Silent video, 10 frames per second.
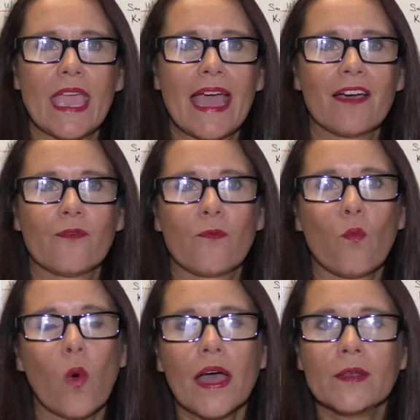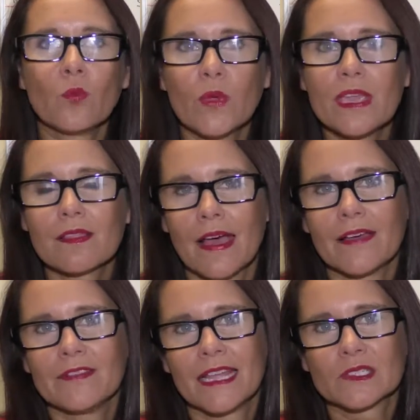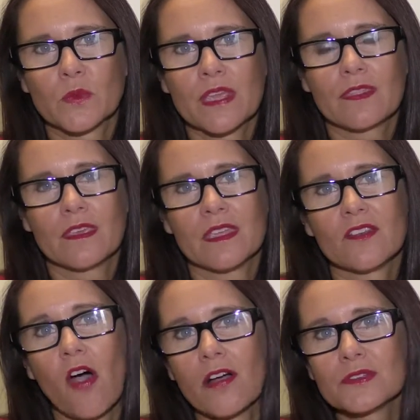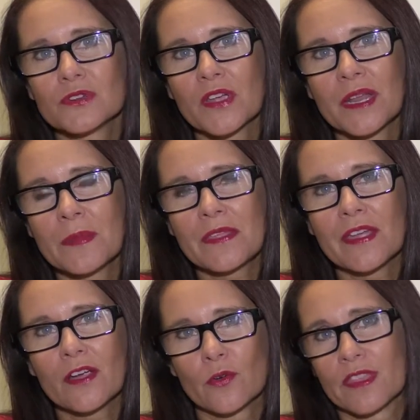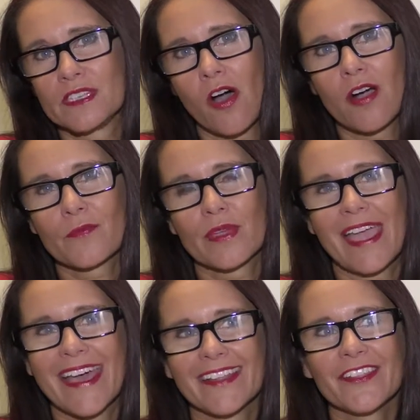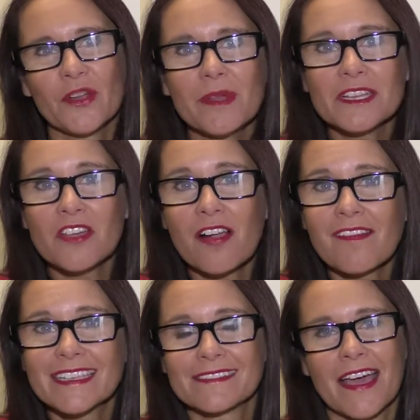have 1 week left. Next week the dogs are going to be there, or the dog. We had a little bit of talk last